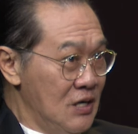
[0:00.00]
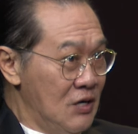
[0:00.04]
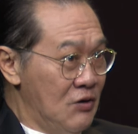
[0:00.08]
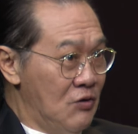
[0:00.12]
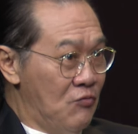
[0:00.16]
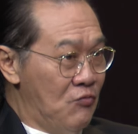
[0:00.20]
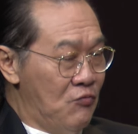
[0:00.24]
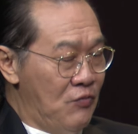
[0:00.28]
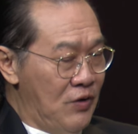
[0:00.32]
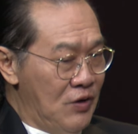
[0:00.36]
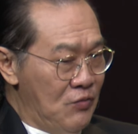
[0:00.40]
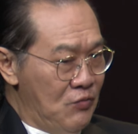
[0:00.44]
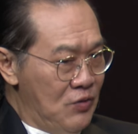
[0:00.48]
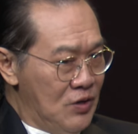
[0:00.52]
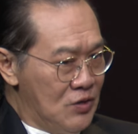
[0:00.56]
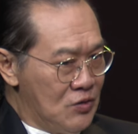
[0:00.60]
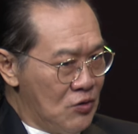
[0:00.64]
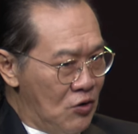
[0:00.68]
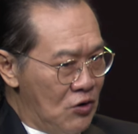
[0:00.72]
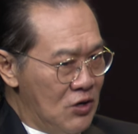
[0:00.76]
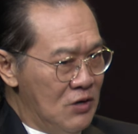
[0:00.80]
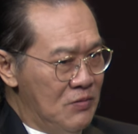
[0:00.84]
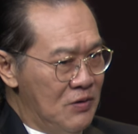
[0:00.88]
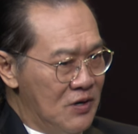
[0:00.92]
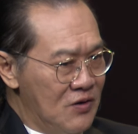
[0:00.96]
When we
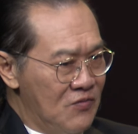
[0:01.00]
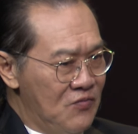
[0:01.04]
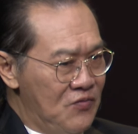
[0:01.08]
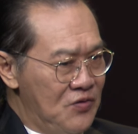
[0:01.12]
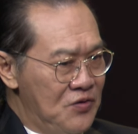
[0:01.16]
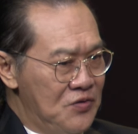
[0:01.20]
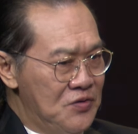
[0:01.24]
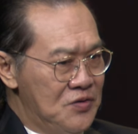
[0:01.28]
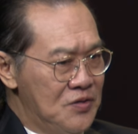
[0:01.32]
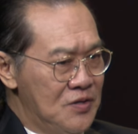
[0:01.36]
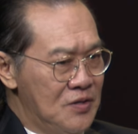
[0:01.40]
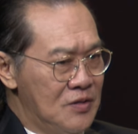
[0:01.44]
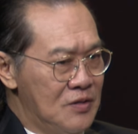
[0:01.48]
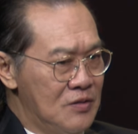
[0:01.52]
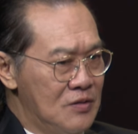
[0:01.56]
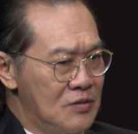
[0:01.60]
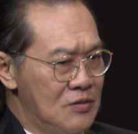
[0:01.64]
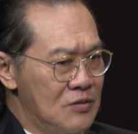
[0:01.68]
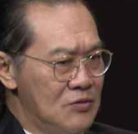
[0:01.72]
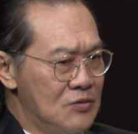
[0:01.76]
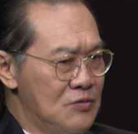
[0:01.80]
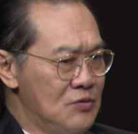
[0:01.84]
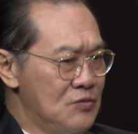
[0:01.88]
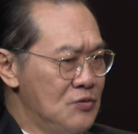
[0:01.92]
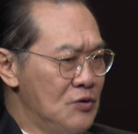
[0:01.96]
talk about the future,
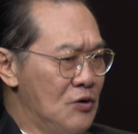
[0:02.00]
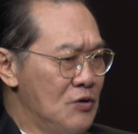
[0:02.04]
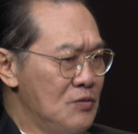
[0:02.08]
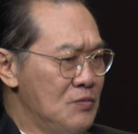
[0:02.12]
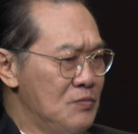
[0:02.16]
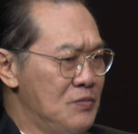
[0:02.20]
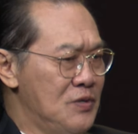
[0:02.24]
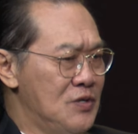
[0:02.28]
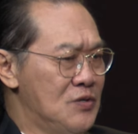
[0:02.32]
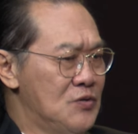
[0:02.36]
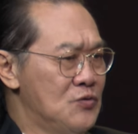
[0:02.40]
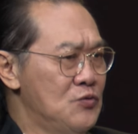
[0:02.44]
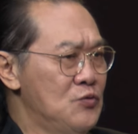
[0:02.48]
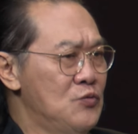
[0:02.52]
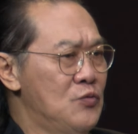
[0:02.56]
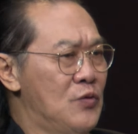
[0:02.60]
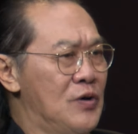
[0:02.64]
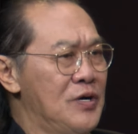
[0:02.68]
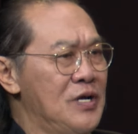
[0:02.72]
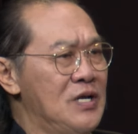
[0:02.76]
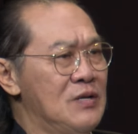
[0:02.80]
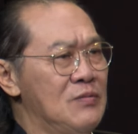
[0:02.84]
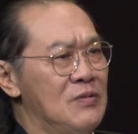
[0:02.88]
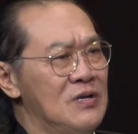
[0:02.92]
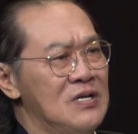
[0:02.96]
do not be too
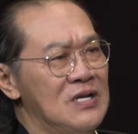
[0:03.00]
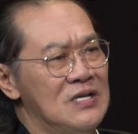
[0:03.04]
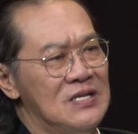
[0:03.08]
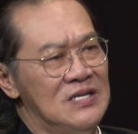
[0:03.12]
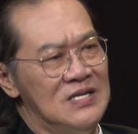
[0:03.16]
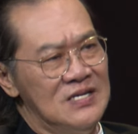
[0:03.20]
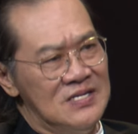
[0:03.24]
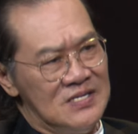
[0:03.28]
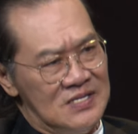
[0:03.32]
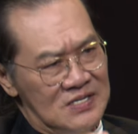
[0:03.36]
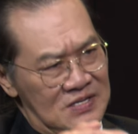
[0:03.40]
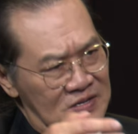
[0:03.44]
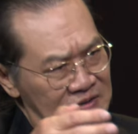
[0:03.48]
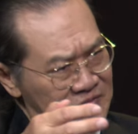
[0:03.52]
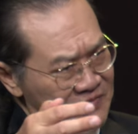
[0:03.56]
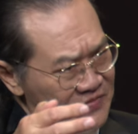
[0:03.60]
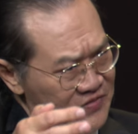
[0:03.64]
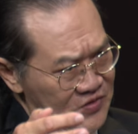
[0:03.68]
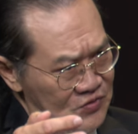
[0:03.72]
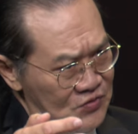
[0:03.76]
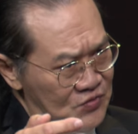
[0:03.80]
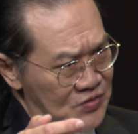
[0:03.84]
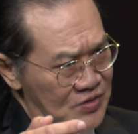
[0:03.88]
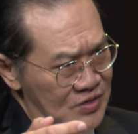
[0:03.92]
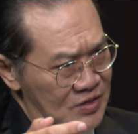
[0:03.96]
worried about the distant
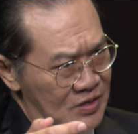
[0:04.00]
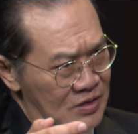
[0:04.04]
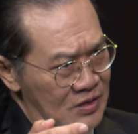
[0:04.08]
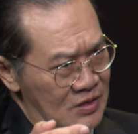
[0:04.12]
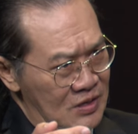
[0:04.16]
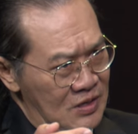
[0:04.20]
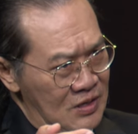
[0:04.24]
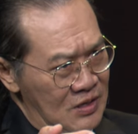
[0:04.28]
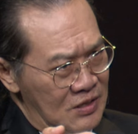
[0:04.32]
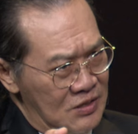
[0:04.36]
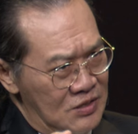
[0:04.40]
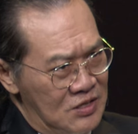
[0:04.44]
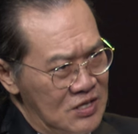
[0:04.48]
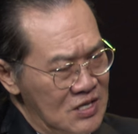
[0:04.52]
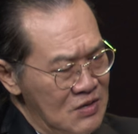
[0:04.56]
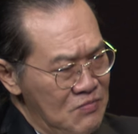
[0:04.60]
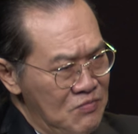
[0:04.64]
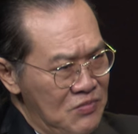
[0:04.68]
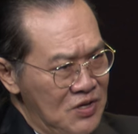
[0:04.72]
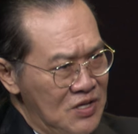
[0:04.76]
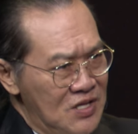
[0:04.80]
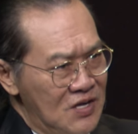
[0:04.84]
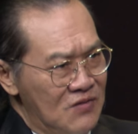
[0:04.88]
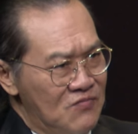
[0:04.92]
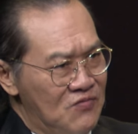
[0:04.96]
future. The
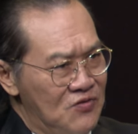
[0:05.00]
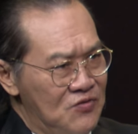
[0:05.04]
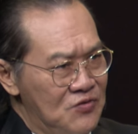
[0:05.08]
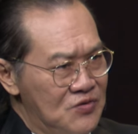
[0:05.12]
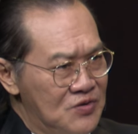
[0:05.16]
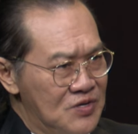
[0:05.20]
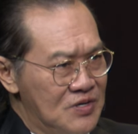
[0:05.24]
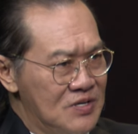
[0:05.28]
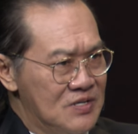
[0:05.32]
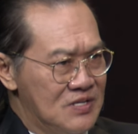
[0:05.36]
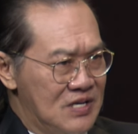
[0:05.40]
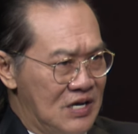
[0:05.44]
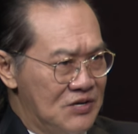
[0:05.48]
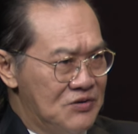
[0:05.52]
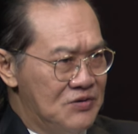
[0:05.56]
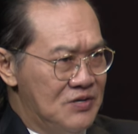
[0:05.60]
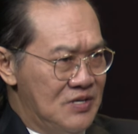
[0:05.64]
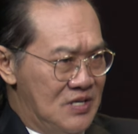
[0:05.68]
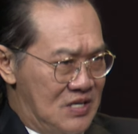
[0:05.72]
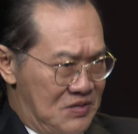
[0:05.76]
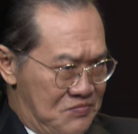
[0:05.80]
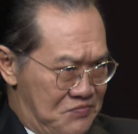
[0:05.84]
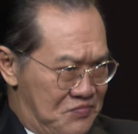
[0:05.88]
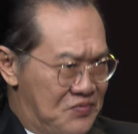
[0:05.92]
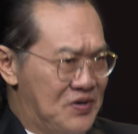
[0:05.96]
immediate future is actually
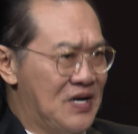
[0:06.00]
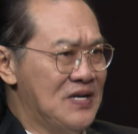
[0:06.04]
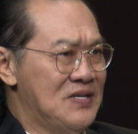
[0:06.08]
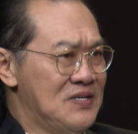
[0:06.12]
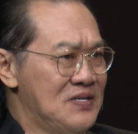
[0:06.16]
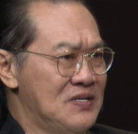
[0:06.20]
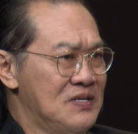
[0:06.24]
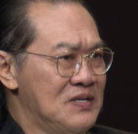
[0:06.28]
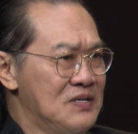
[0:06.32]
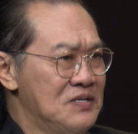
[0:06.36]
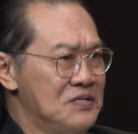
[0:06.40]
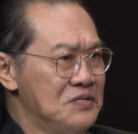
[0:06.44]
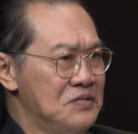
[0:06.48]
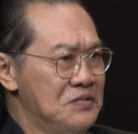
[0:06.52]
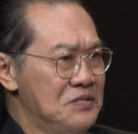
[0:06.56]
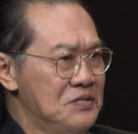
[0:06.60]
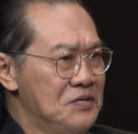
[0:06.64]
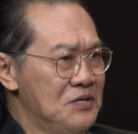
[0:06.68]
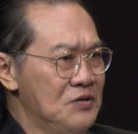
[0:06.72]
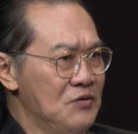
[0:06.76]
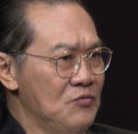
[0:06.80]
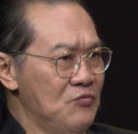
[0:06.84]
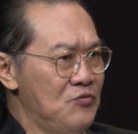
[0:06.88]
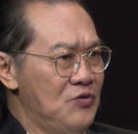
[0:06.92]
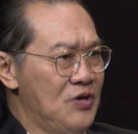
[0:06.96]
the present.
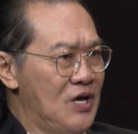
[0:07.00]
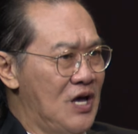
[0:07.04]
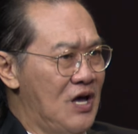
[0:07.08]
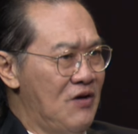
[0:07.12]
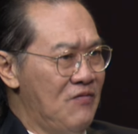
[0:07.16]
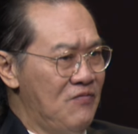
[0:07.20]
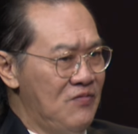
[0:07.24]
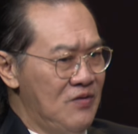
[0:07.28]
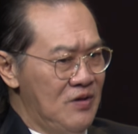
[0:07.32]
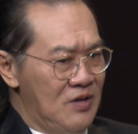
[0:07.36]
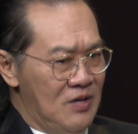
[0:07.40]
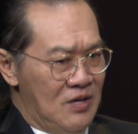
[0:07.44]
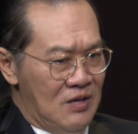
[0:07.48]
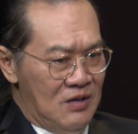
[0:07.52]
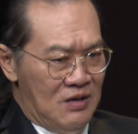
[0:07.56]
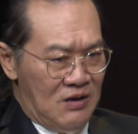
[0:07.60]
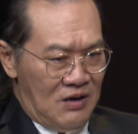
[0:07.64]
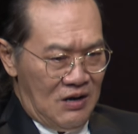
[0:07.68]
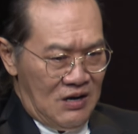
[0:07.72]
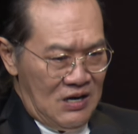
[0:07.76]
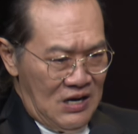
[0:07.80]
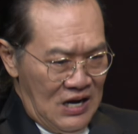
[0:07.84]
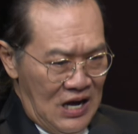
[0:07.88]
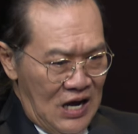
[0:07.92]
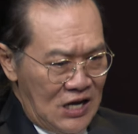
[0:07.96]
We have
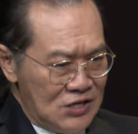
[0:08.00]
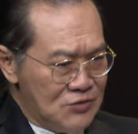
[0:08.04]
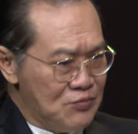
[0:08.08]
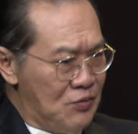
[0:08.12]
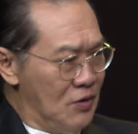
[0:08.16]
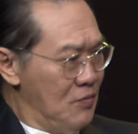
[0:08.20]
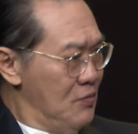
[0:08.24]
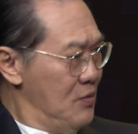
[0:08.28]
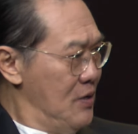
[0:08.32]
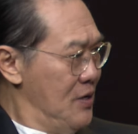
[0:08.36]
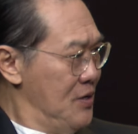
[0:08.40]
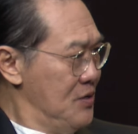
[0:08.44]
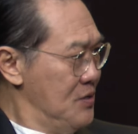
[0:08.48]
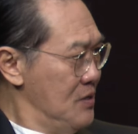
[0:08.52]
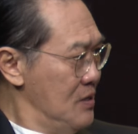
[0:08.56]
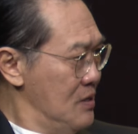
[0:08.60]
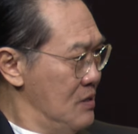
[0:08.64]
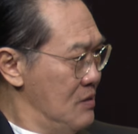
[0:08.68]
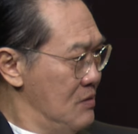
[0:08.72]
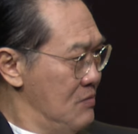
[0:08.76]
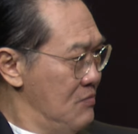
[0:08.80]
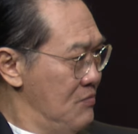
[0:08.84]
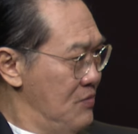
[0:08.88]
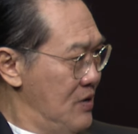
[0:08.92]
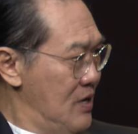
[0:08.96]
a large
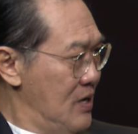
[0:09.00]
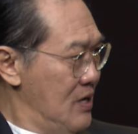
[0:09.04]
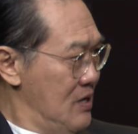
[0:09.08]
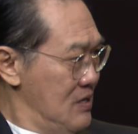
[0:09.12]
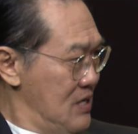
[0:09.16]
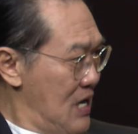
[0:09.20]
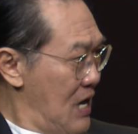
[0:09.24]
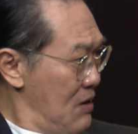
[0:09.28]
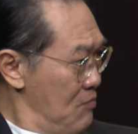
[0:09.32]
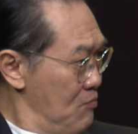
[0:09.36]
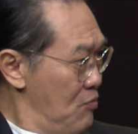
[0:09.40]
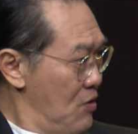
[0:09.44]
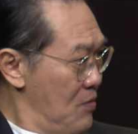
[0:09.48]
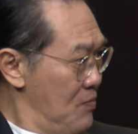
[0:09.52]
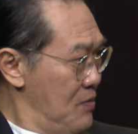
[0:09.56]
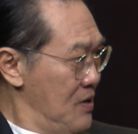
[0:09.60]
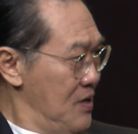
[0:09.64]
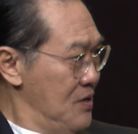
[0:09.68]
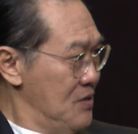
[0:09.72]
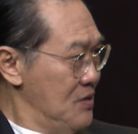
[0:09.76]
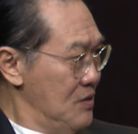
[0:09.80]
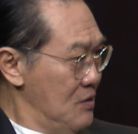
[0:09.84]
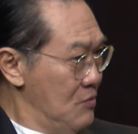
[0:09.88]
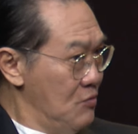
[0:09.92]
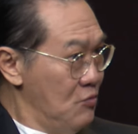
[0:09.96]
population, very young
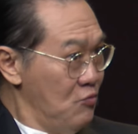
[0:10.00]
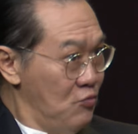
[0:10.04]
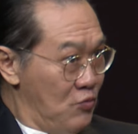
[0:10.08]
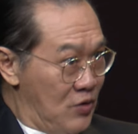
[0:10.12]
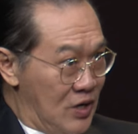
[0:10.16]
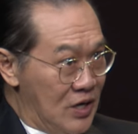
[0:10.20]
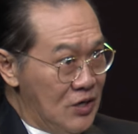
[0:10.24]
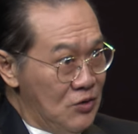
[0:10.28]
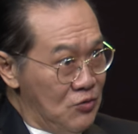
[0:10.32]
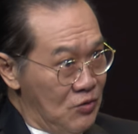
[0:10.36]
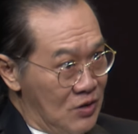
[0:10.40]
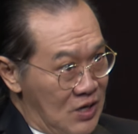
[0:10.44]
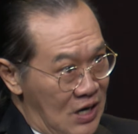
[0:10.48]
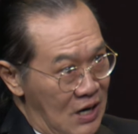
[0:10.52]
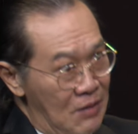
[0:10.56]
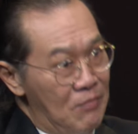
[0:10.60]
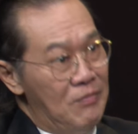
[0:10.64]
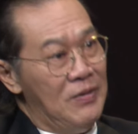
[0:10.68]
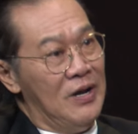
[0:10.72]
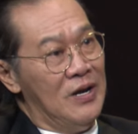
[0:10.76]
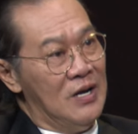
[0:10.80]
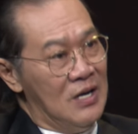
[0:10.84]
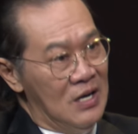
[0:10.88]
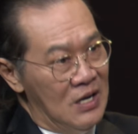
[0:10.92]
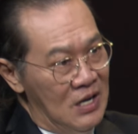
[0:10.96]
population, willing to come
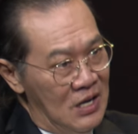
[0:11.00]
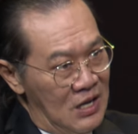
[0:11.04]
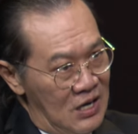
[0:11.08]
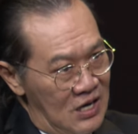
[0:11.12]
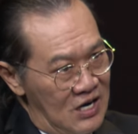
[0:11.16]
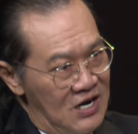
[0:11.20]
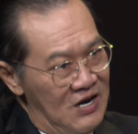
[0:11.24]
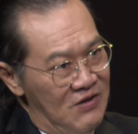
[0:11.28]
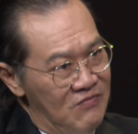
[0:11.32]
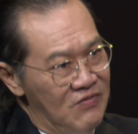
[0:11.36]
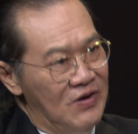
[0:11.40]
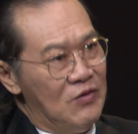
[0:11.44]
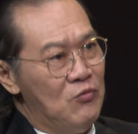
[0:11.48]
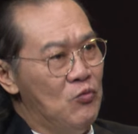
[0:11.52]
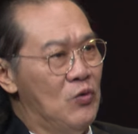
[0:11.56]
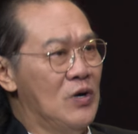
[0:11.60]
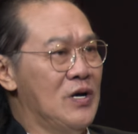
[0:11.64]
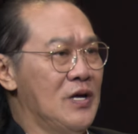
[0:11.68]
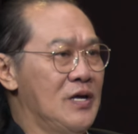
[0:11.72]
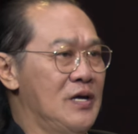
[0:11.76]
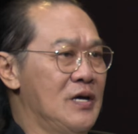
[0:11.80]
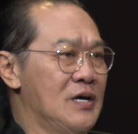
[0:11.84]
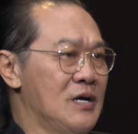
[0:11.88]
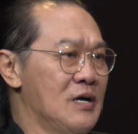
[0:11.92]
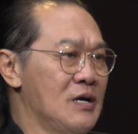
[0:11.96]
and live and work
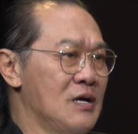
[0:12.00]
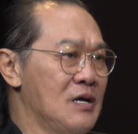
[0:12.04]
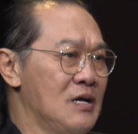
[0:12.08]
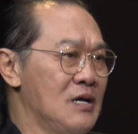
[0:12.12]
here.